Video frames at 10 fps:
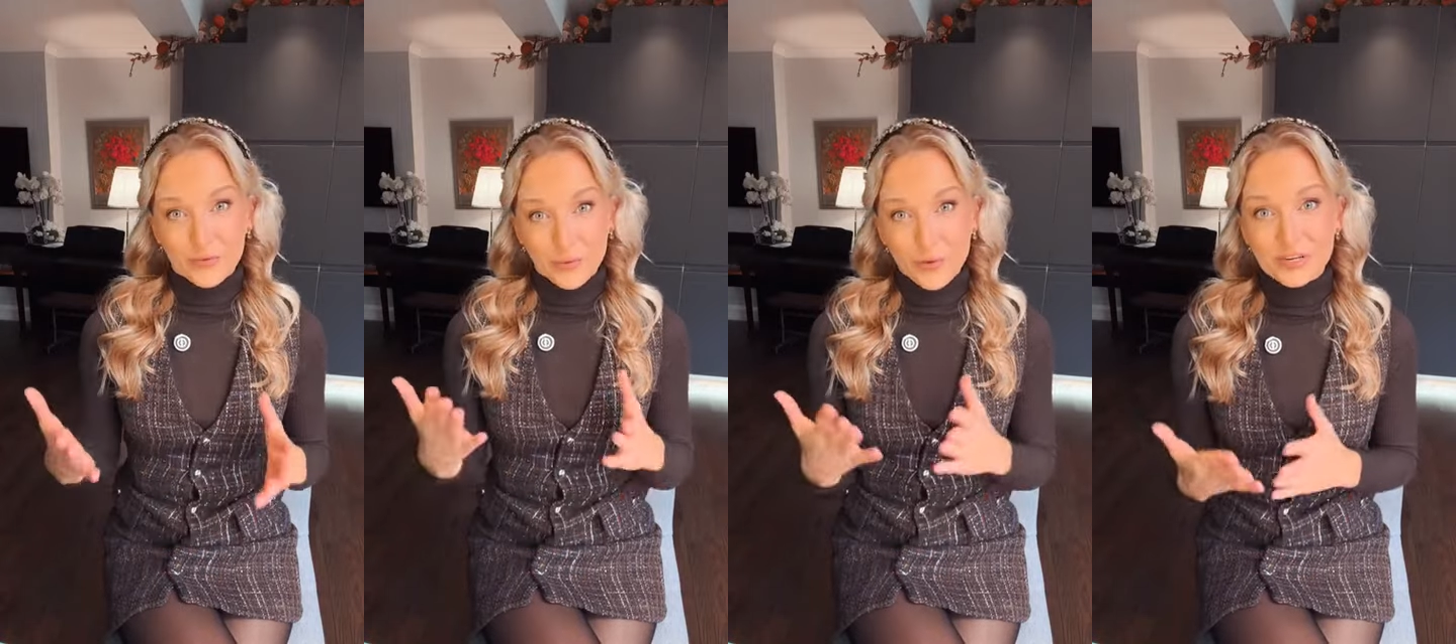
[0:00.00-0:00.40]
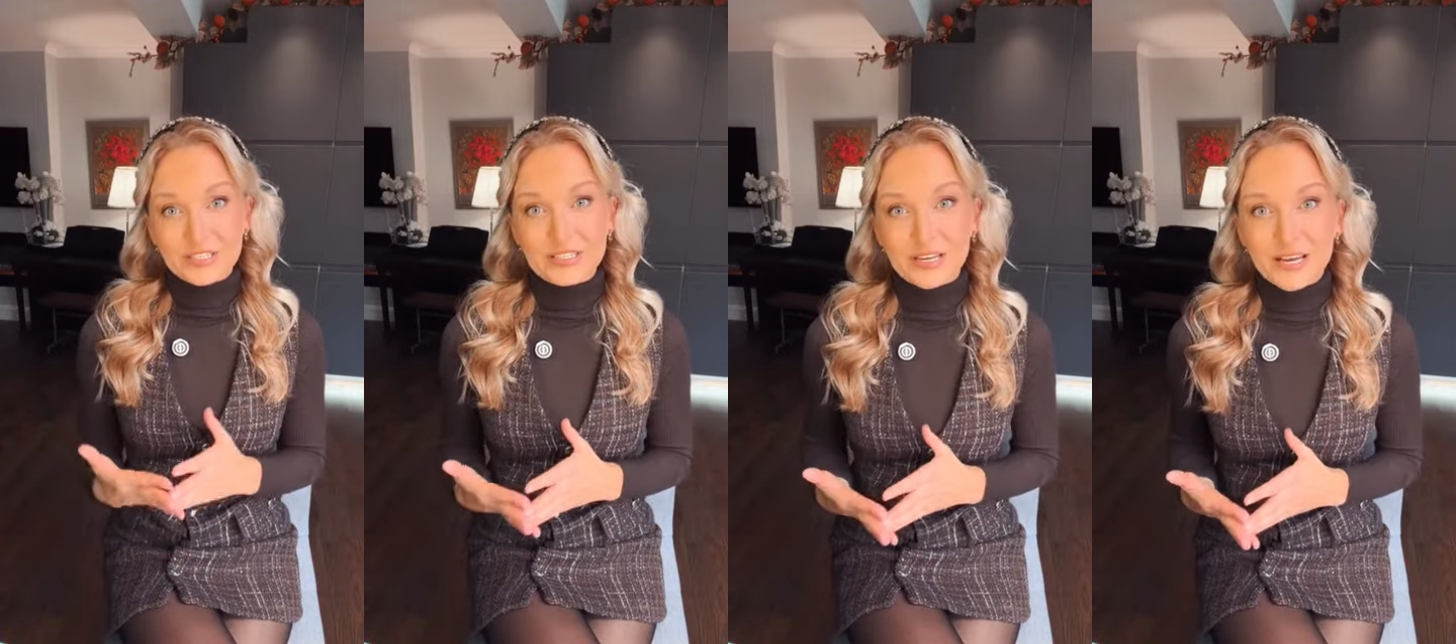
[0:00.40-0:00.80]
of
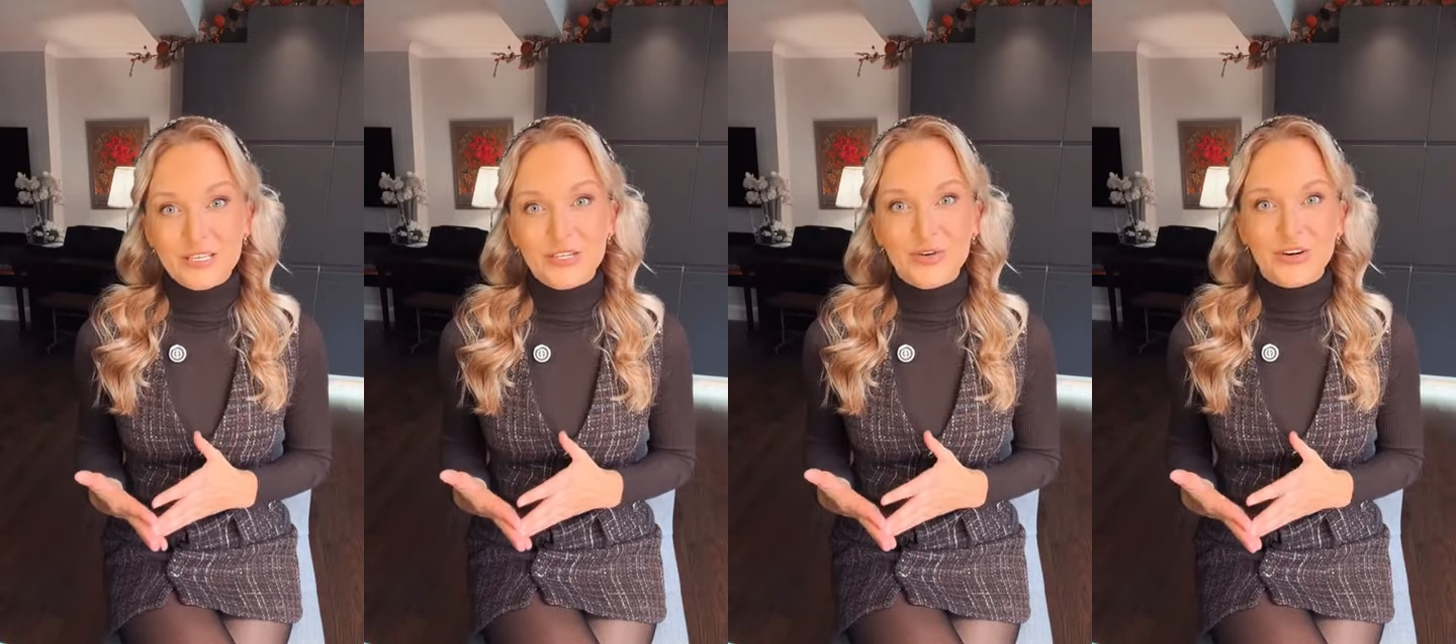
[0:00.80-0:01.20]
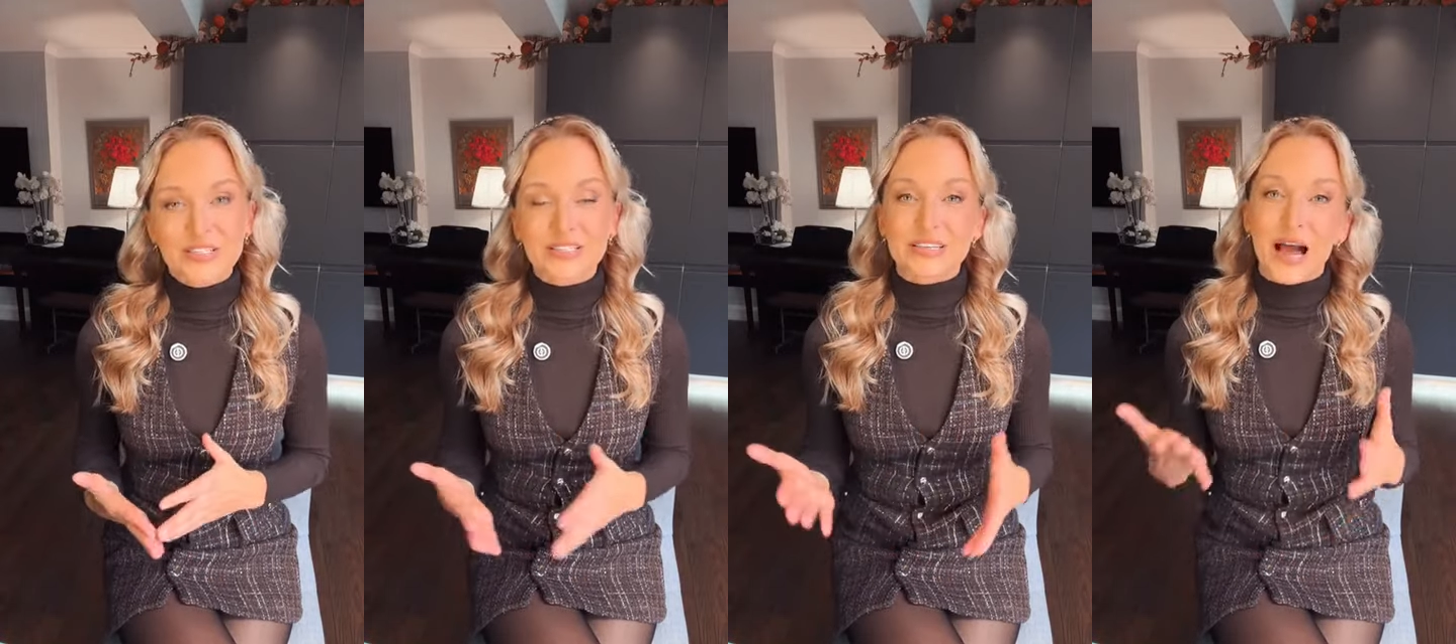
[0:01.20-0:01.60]
course, is
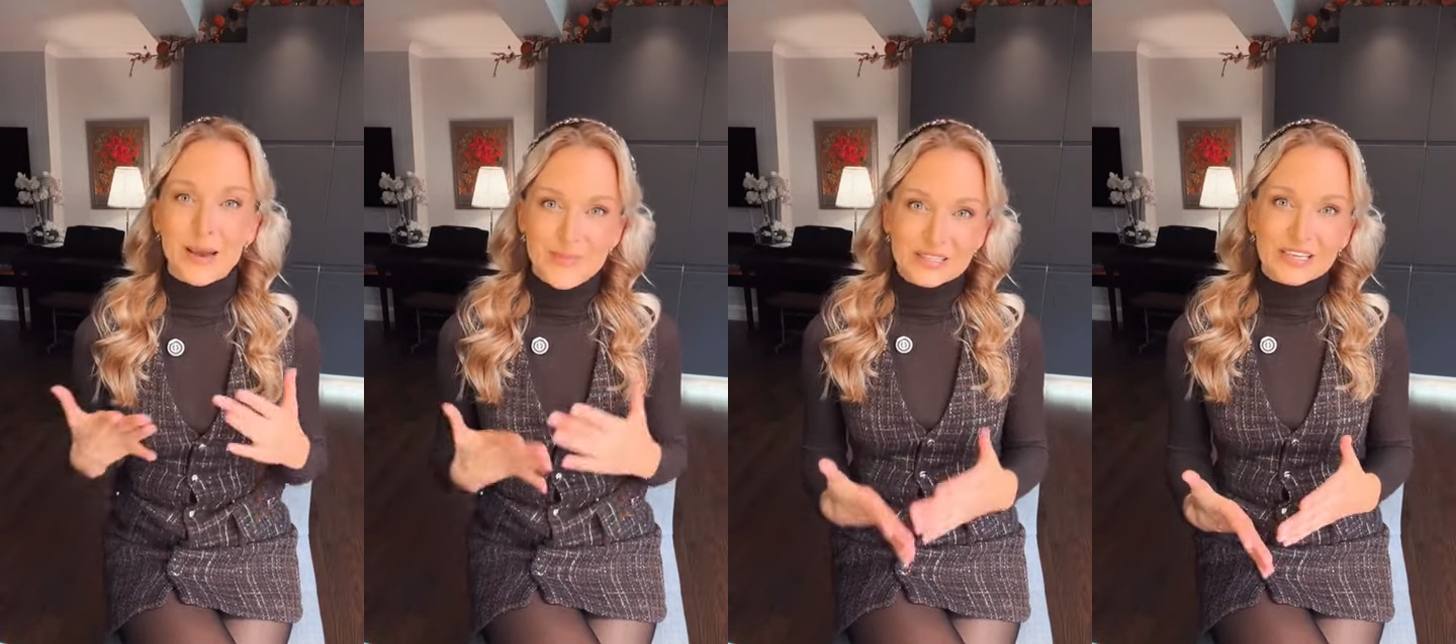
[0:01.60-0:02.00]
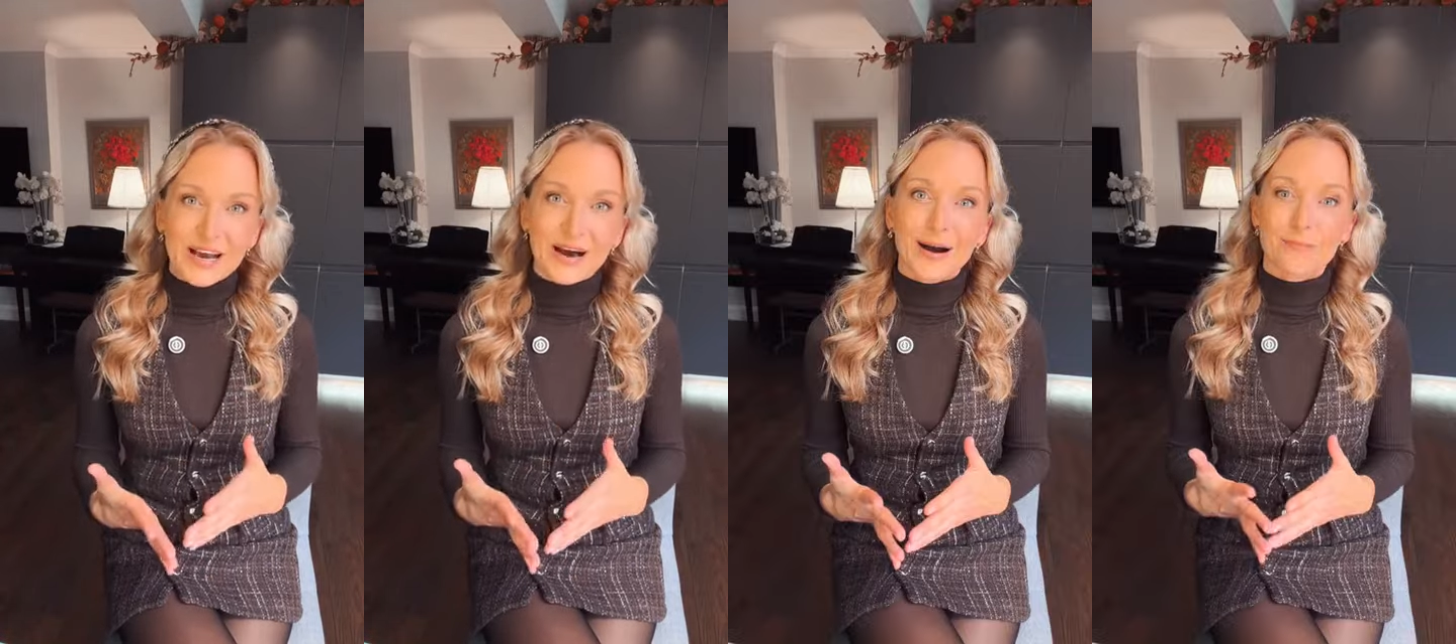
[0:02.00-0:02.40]
indoors, is
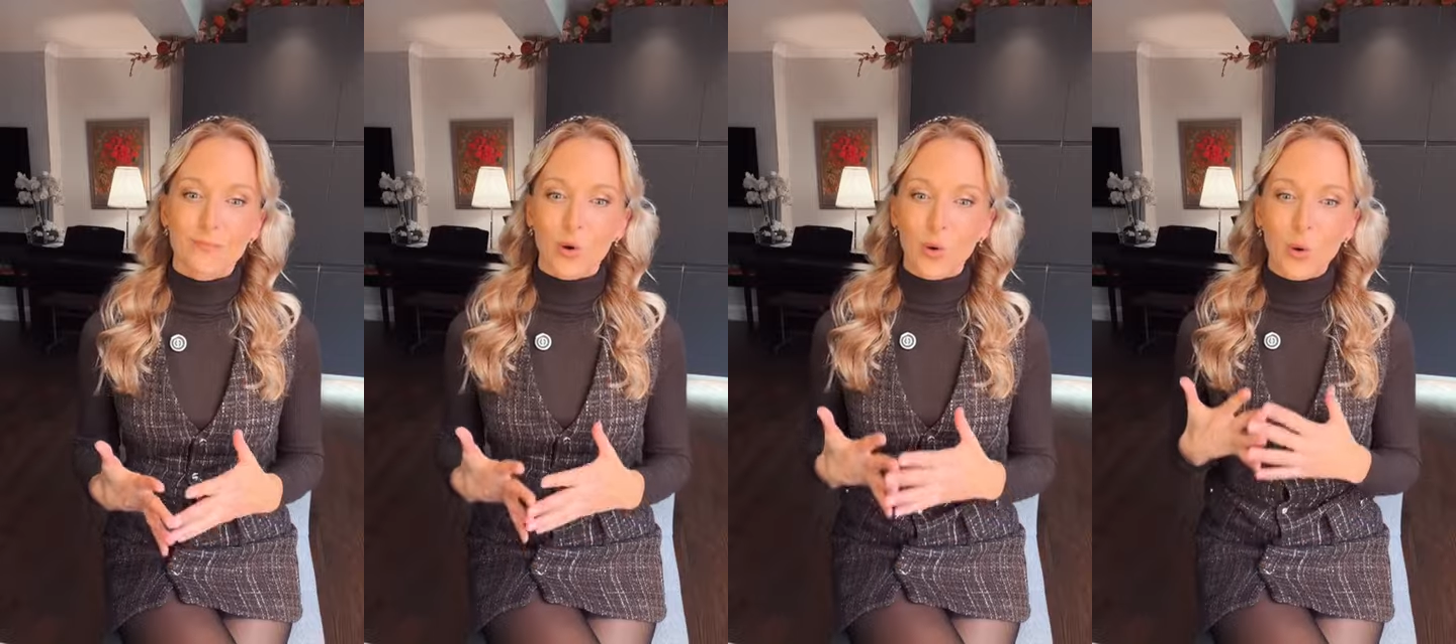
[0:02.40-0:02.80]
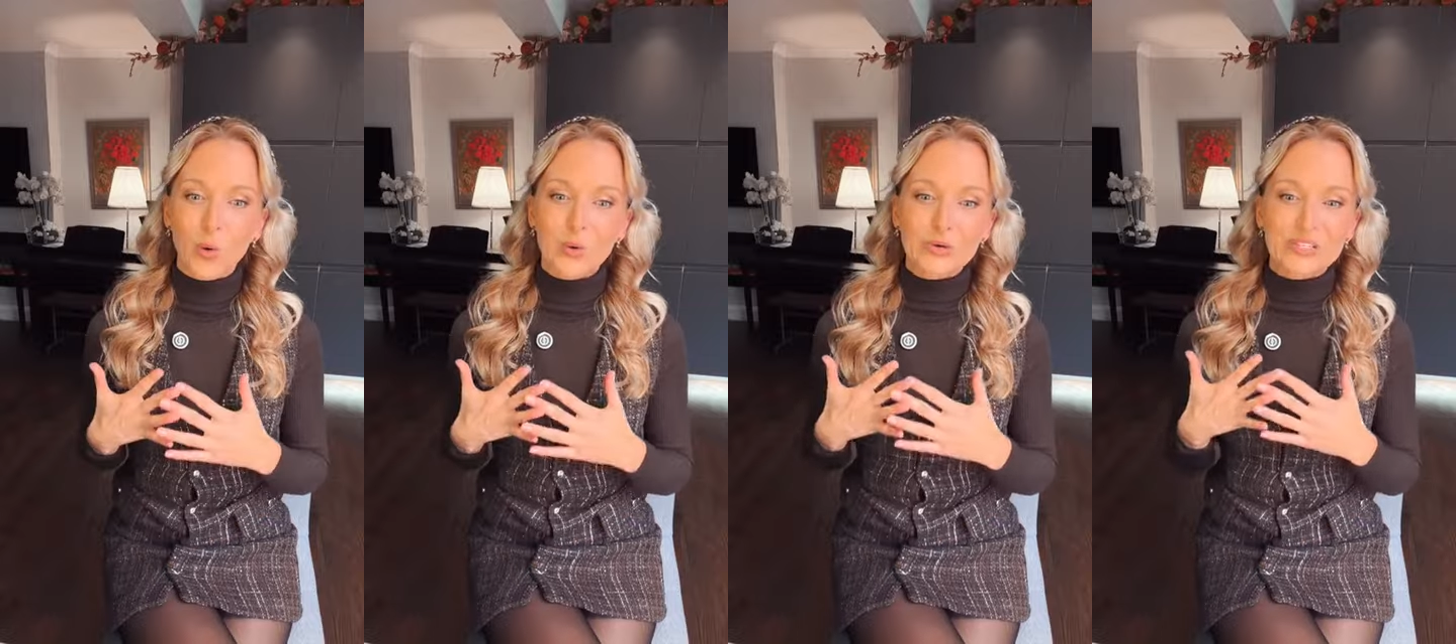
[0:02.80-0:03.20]
habitat
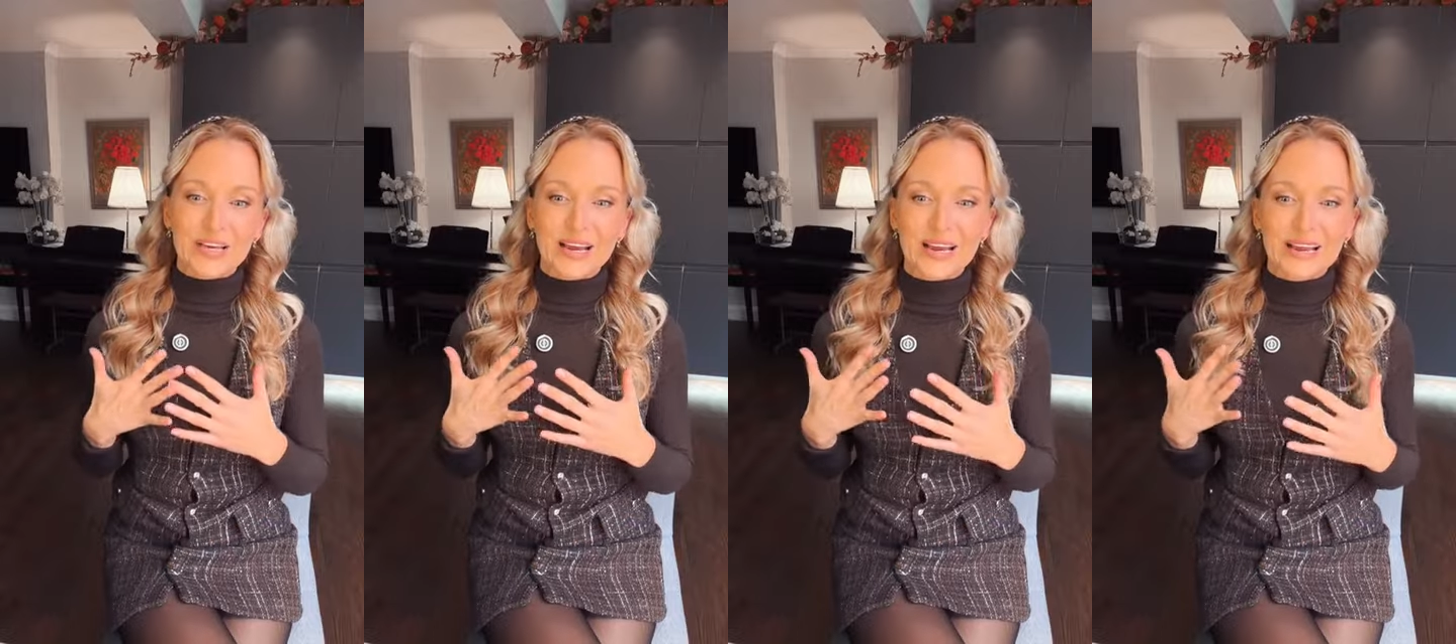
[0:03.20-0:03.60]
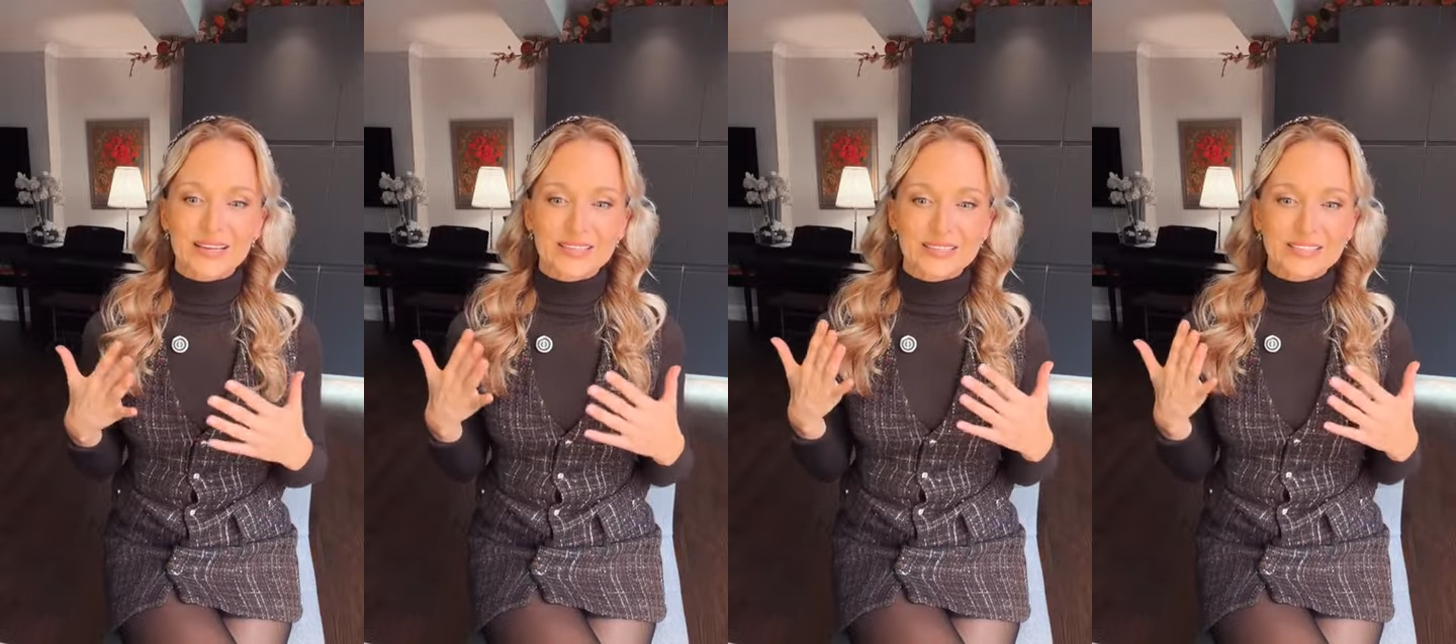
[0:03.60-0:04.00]
mold,
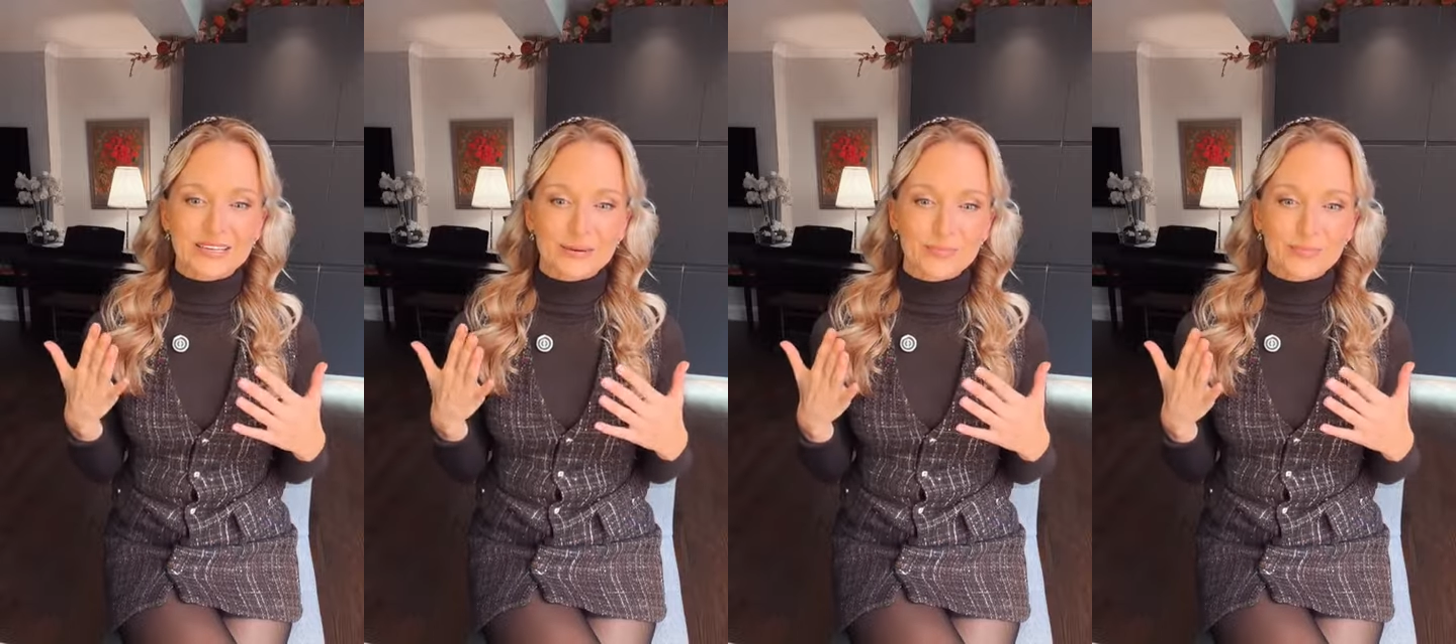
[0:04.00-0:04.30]
and